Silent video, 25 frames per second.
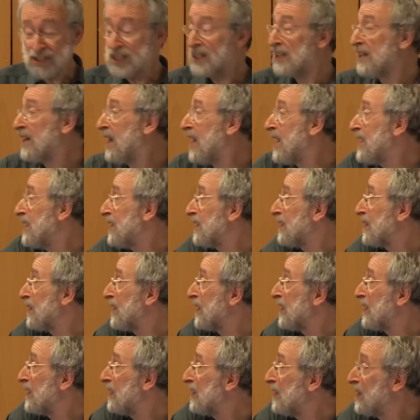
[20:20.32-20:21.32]
inlining,
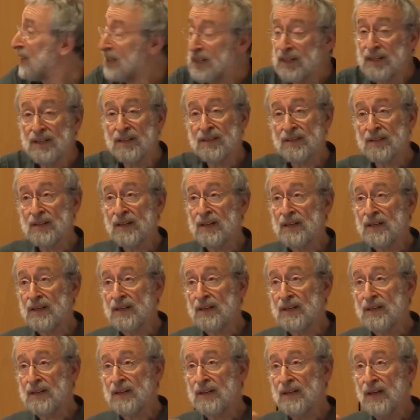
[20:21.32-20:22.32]

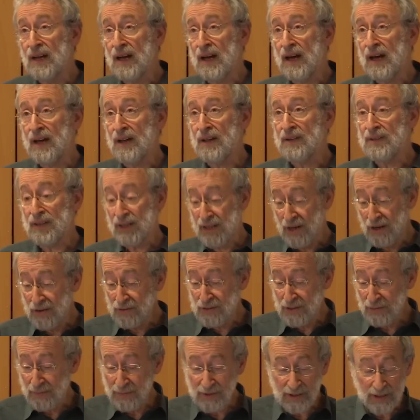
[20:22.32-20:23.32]
the
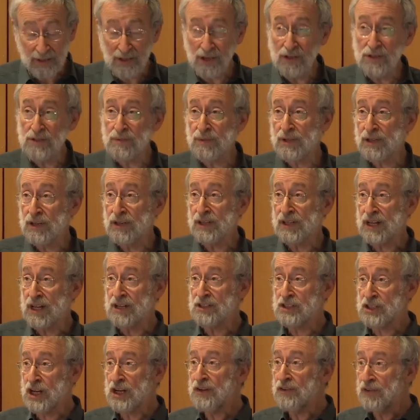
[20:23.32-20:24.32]
code that we're going to
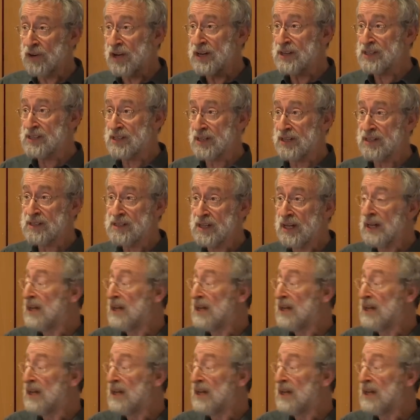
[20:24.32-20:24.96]
get generated,